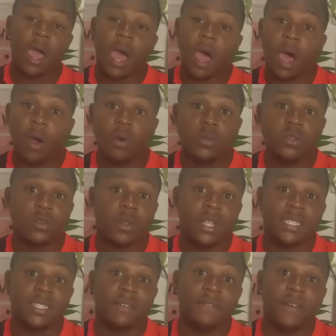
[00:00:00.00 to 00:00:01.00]
how I was
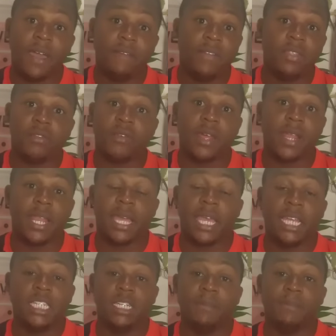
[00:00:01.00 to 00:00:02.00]
gonna survive in the
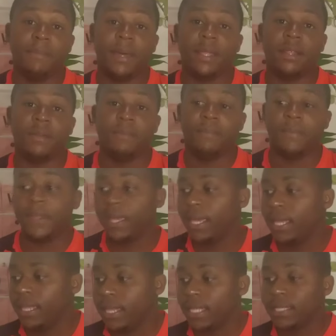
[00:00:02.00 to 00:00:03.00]
relegation battle.
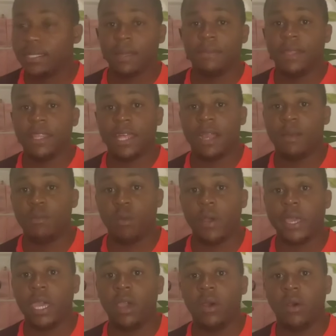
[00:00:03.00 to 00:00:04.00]
That's something that I'm
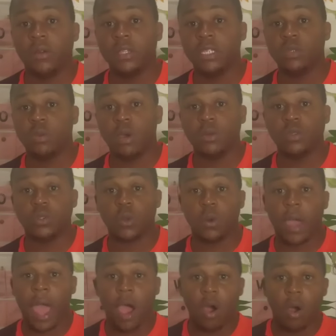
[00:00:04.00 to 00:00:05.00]
working on as well.
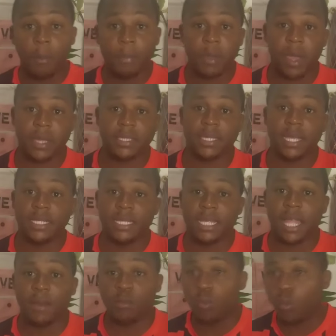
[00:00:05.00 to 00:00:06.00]
So I hope you're
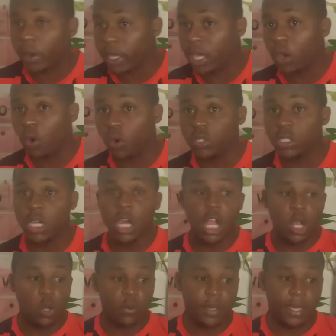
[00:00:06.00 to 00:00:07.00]
excited. I'm working on
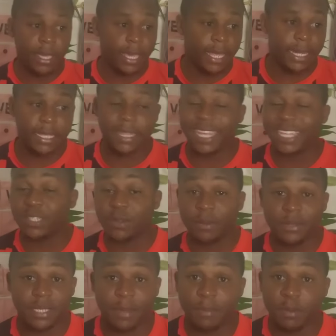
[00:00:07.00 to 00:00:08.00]
looking at it. That's why I was